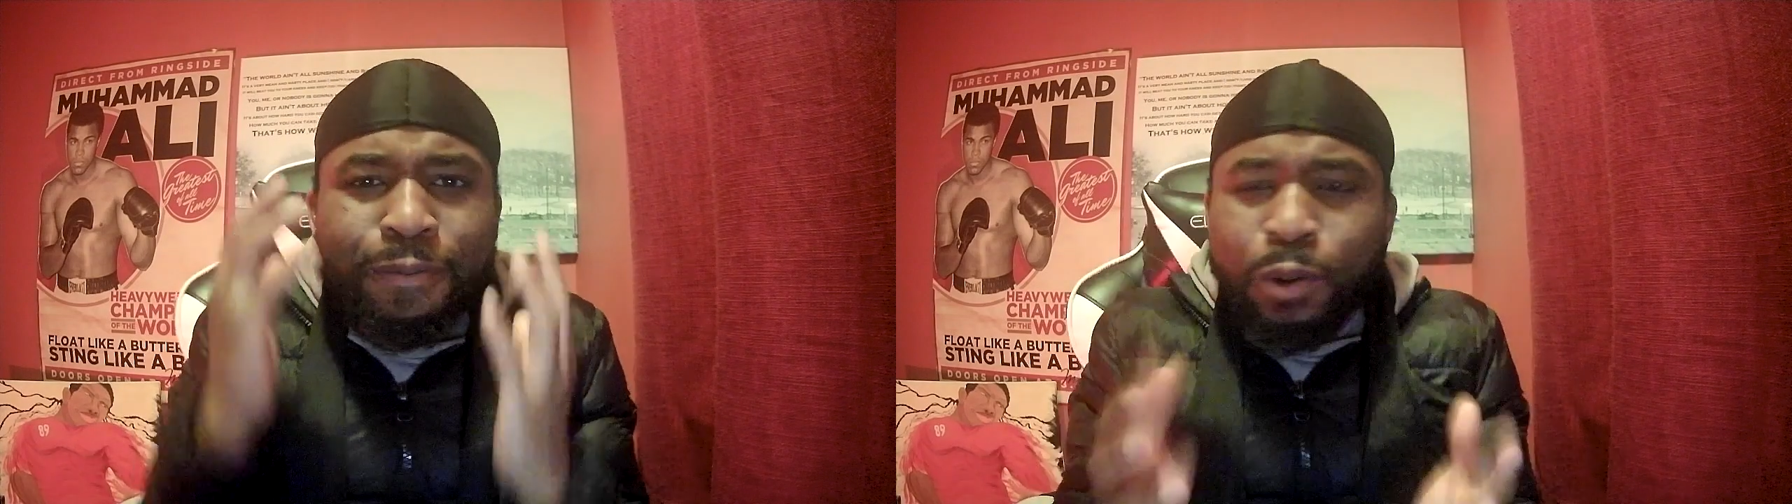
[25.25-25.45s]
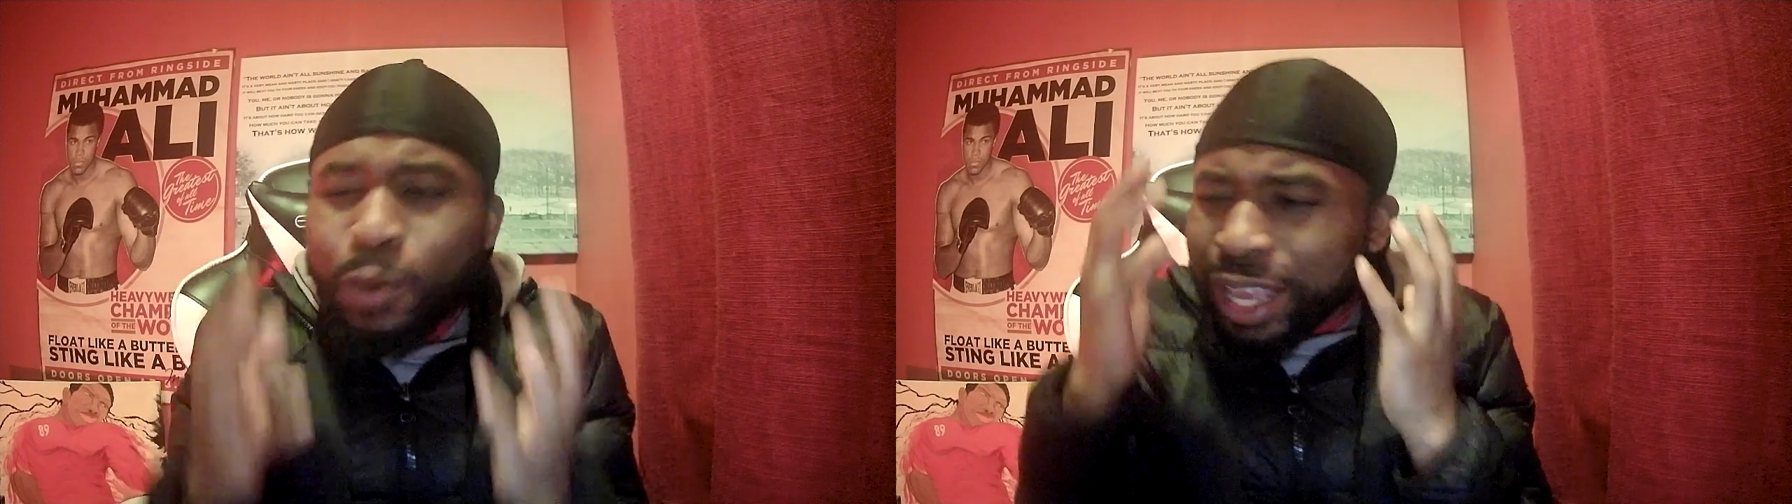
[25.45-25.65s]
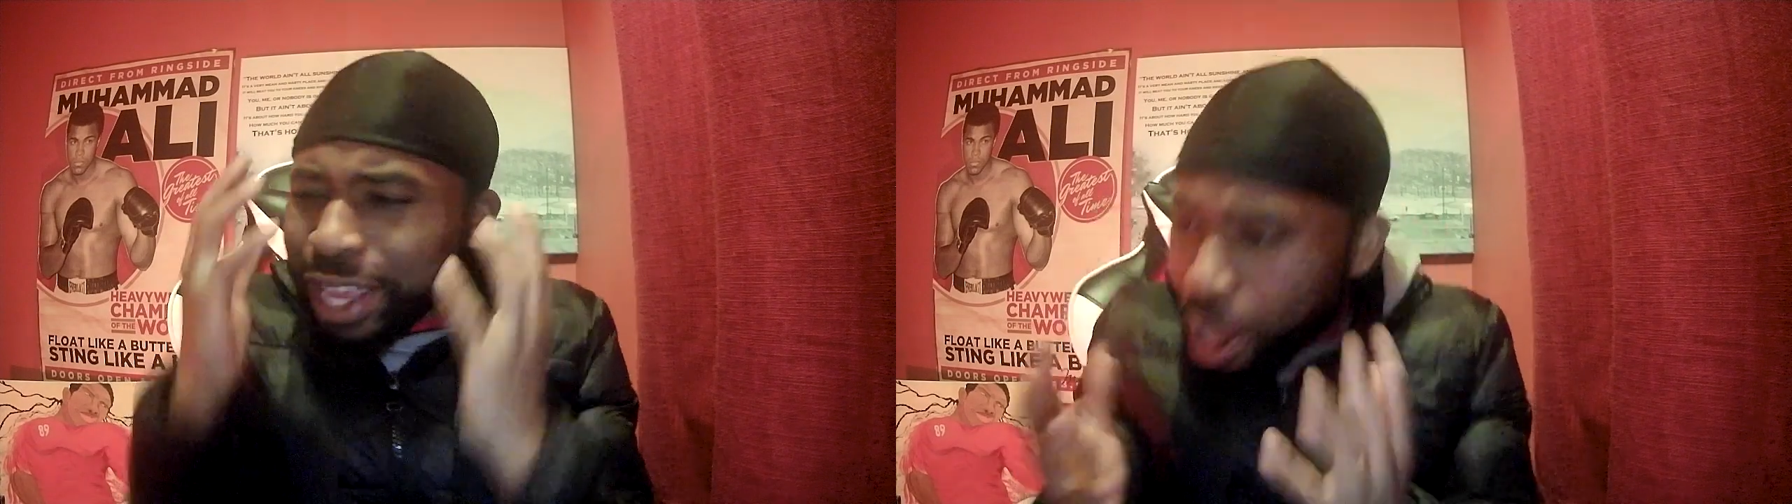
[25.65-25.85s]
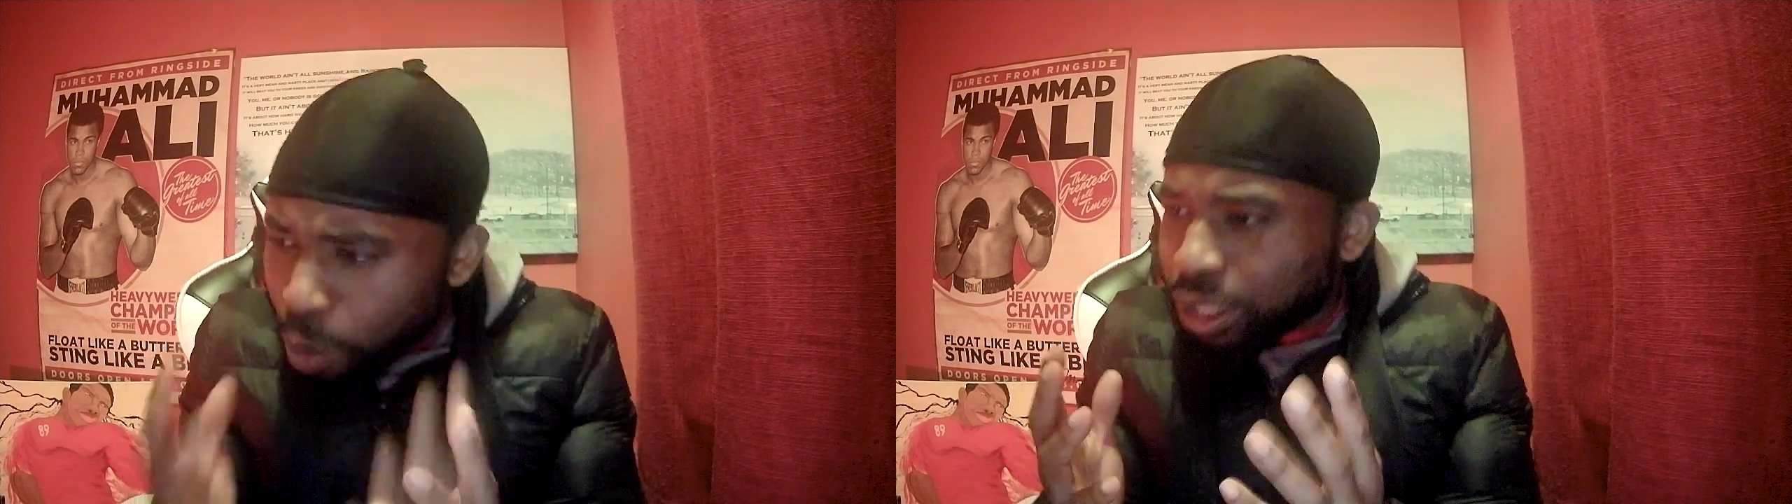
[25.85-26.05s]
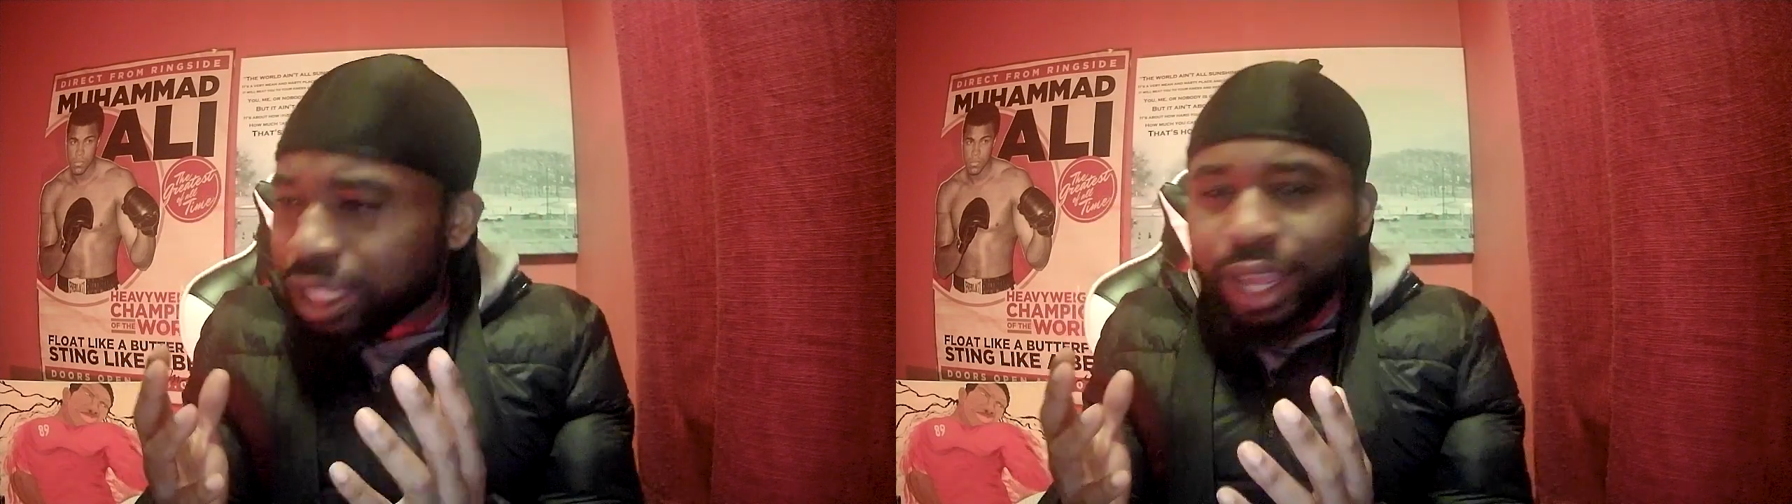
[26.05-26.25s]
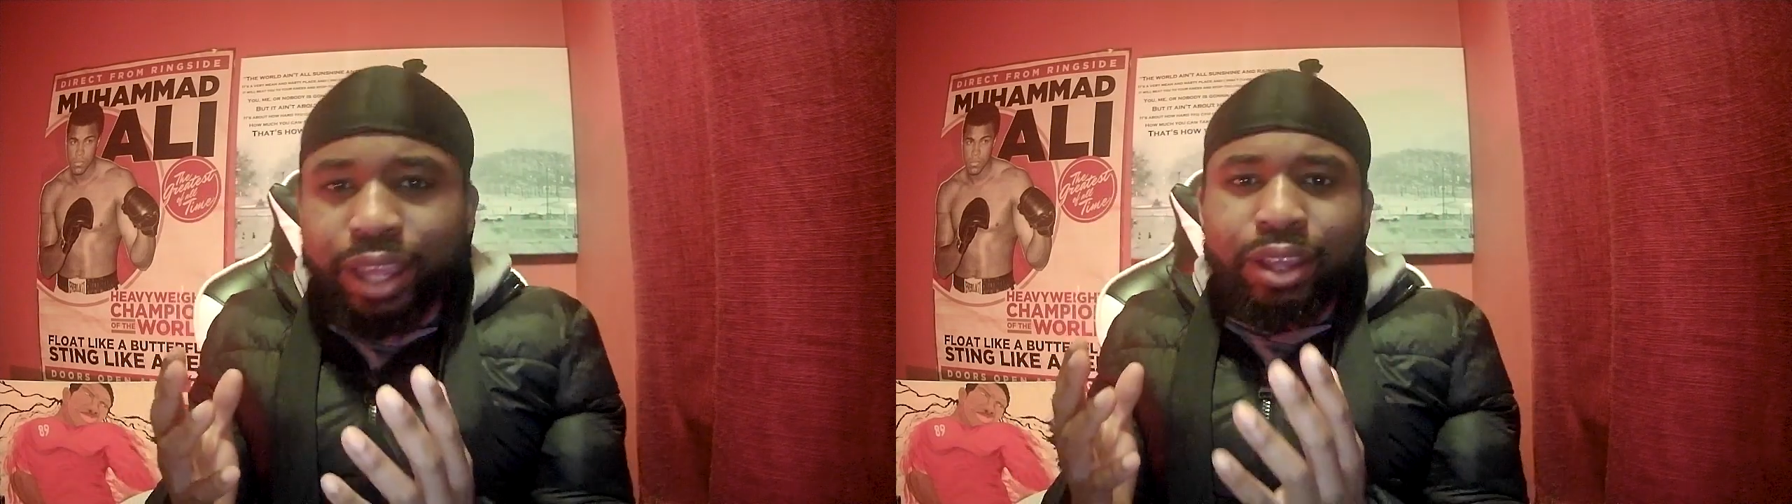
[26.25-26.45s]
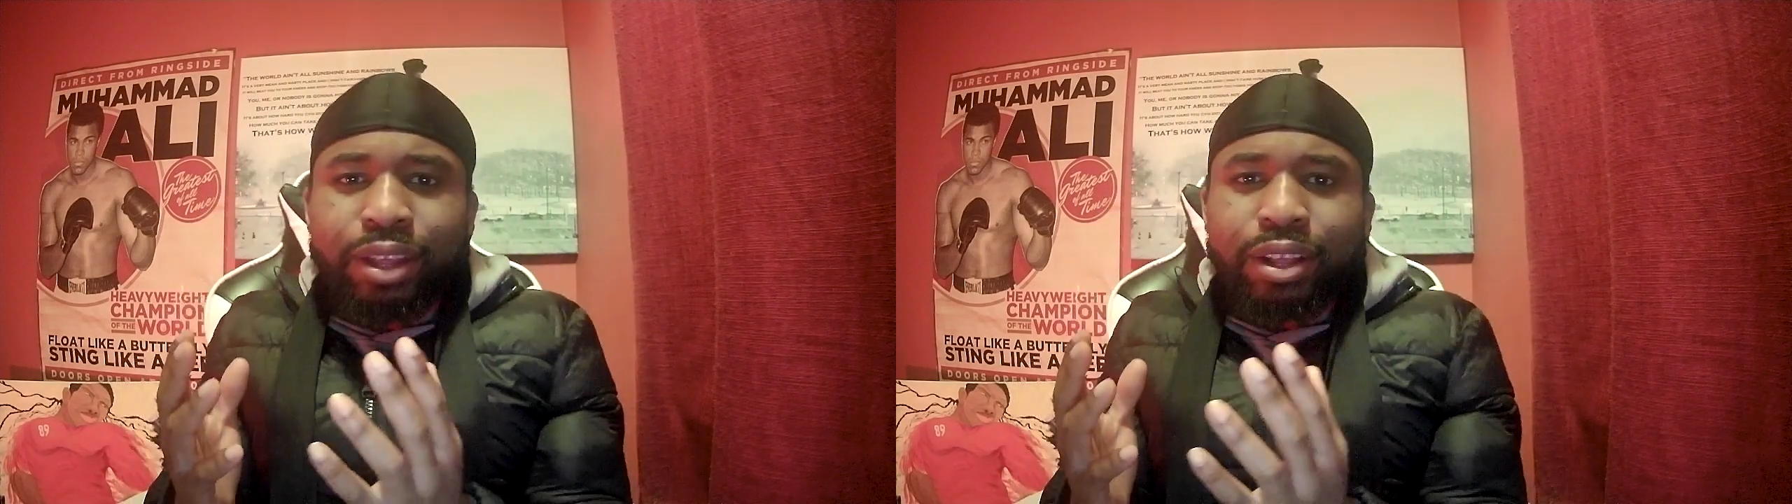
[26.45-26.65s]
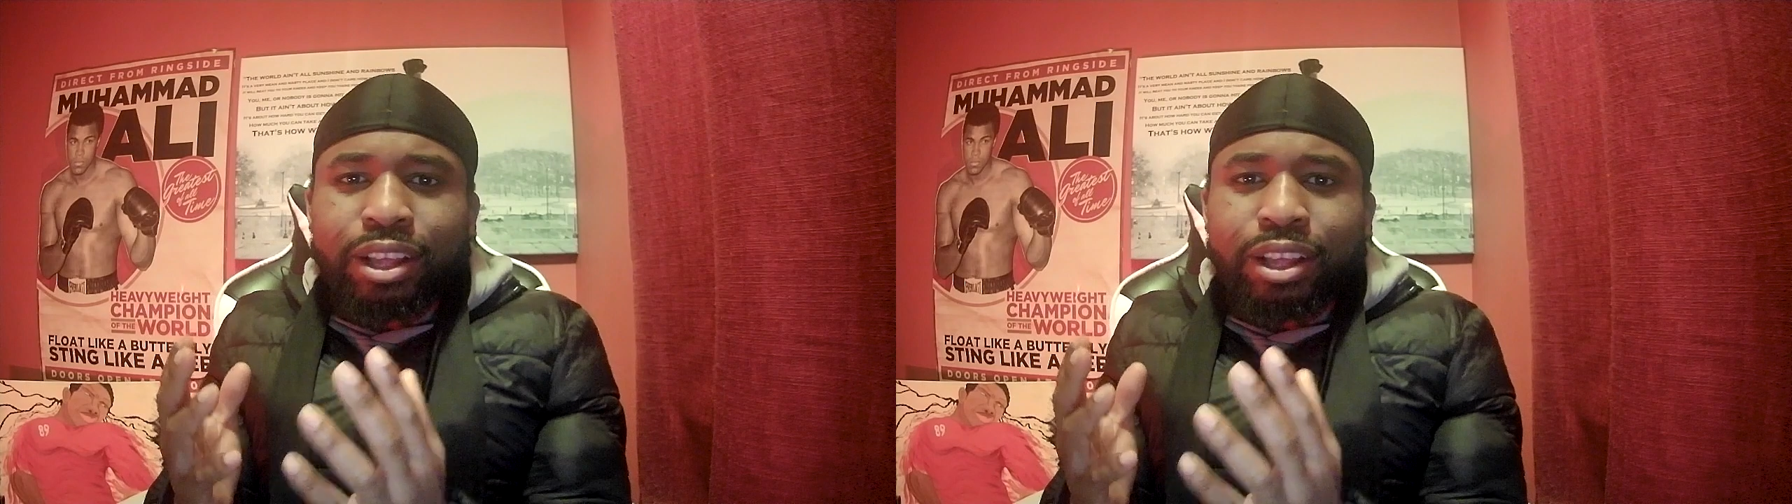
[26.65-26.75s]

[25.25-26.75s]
feel guilty.